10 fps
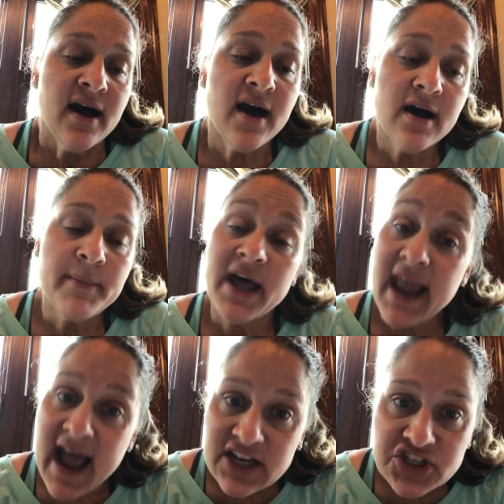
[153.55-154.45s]
An
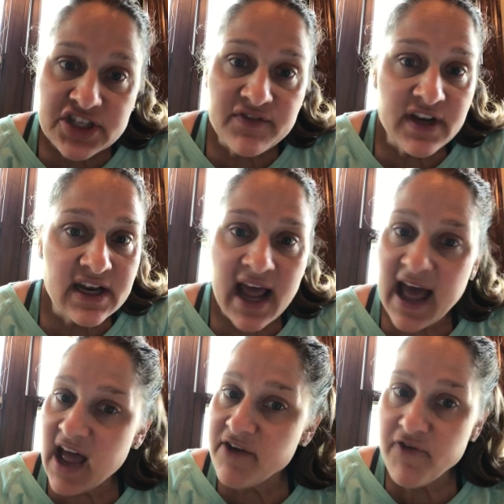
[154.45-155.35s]
adjective and an
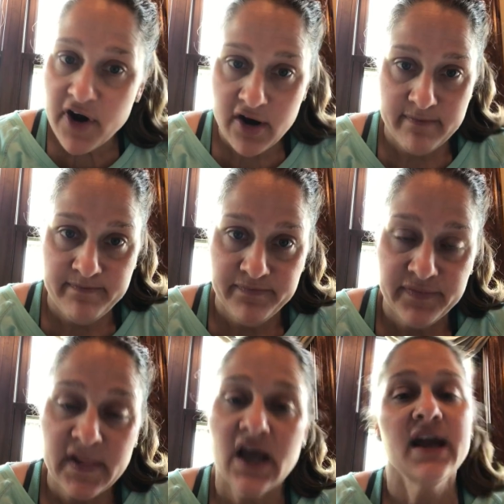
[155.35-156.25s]
adverb.
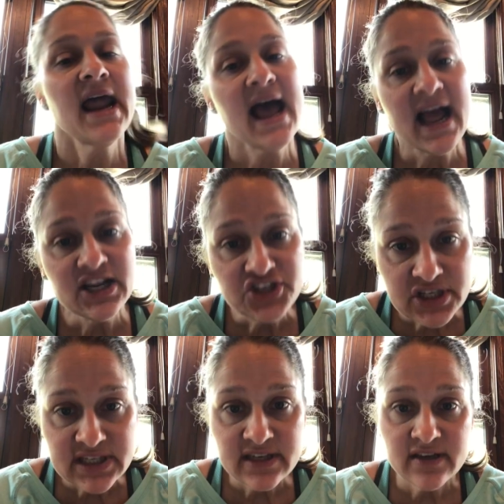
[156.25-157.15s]
An
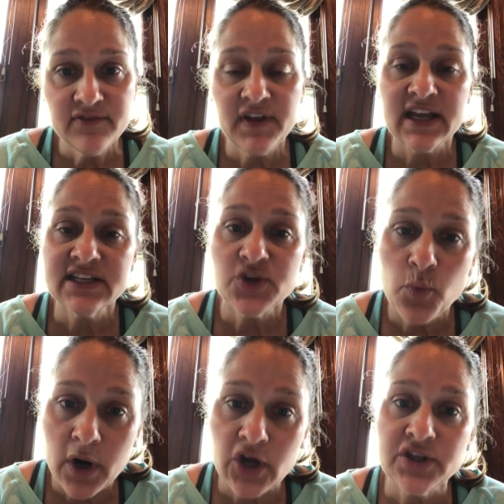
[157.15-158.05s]
adjective is a
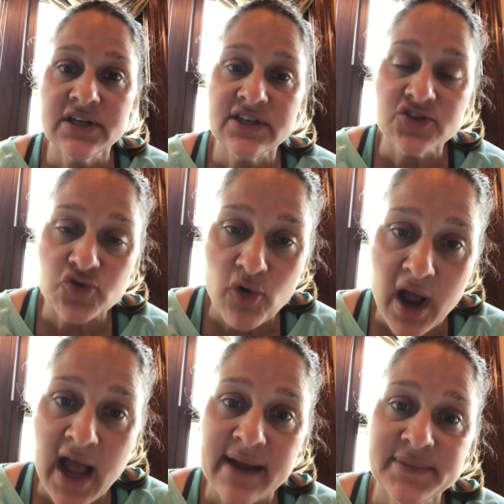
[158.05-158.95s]
word that
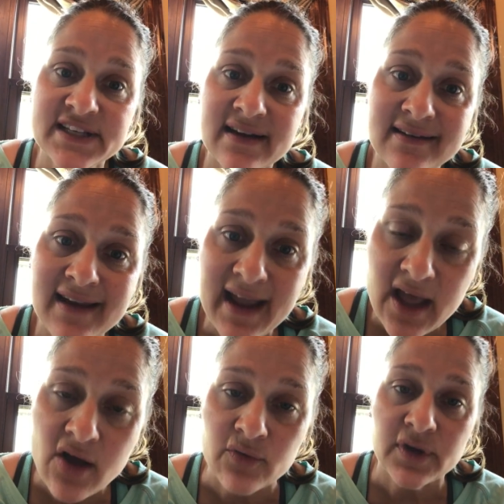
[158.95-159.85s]
describes a
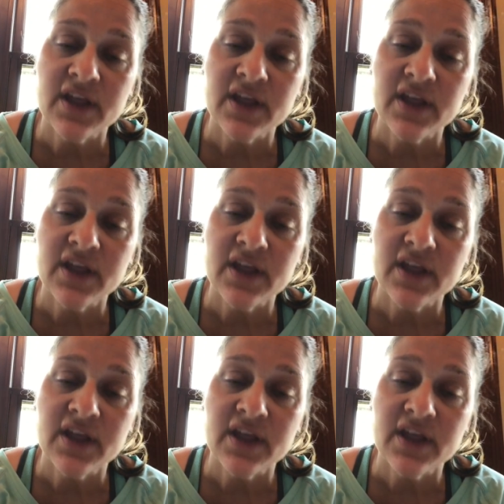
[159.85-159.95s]
noun.